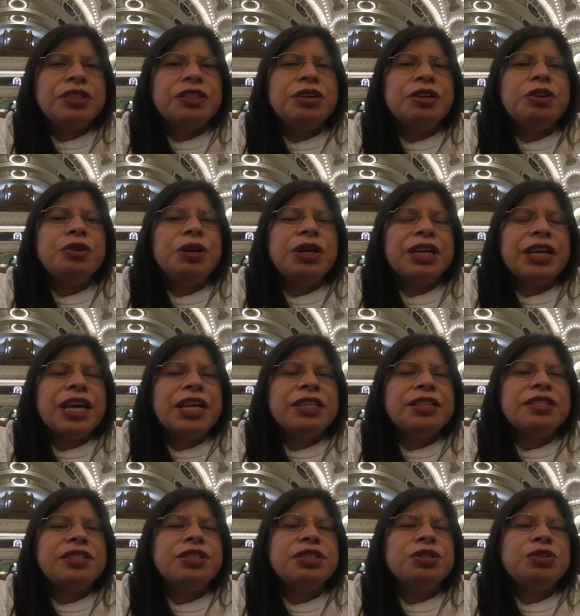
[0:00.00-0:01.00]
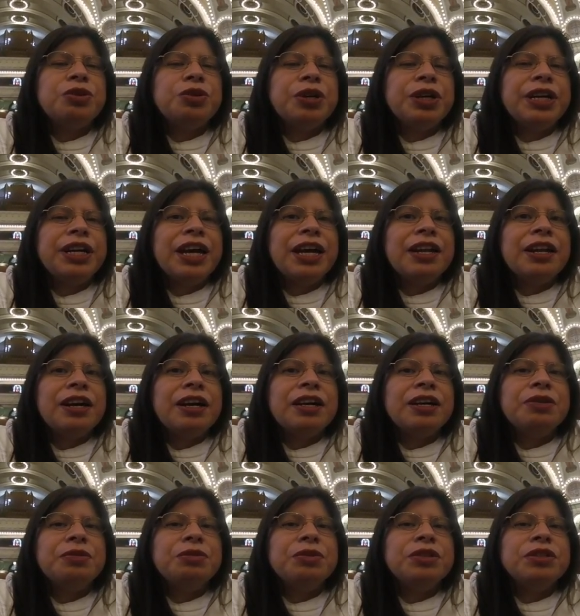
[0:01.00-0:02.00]
So, again, this is Lori, and
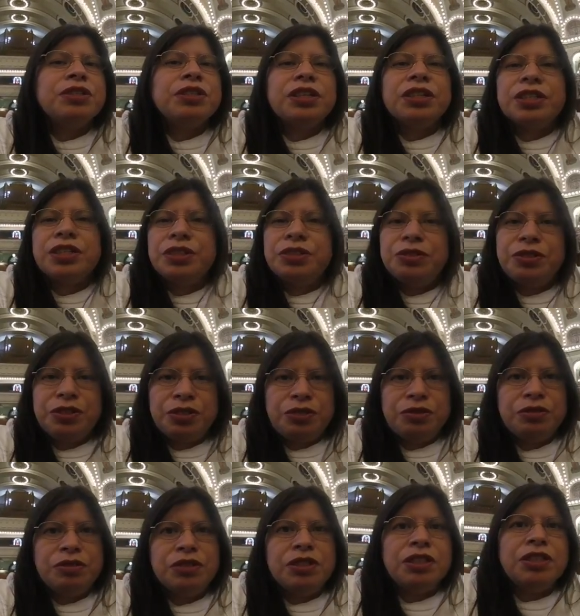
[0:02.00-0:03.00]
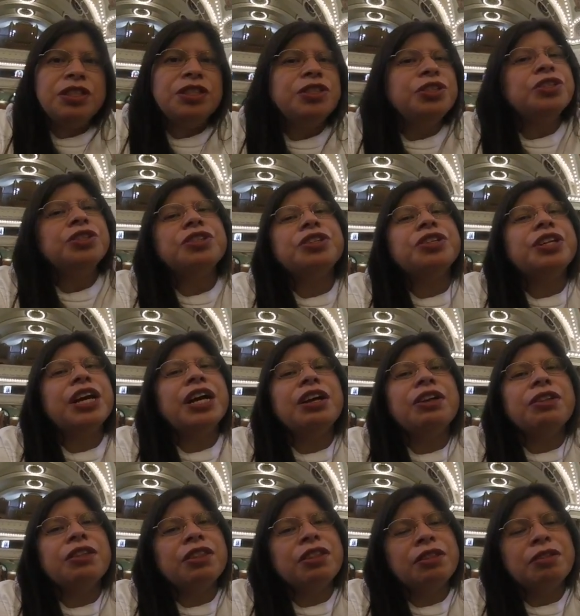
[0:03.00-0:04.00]
I will talk to you soon. To your good
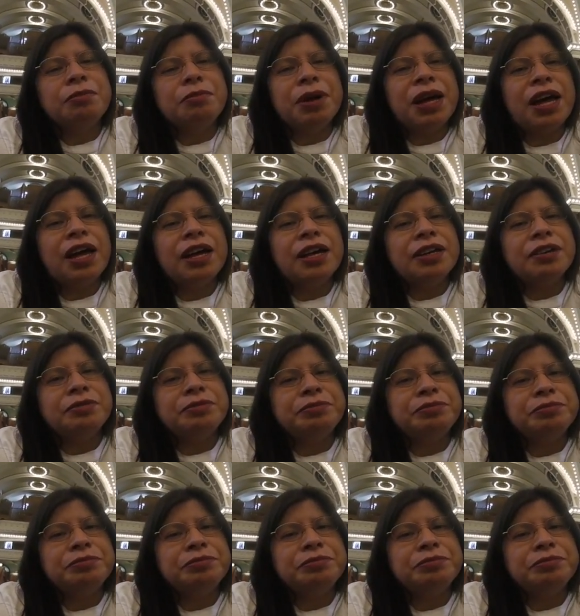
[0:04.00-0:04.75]
health. Bye.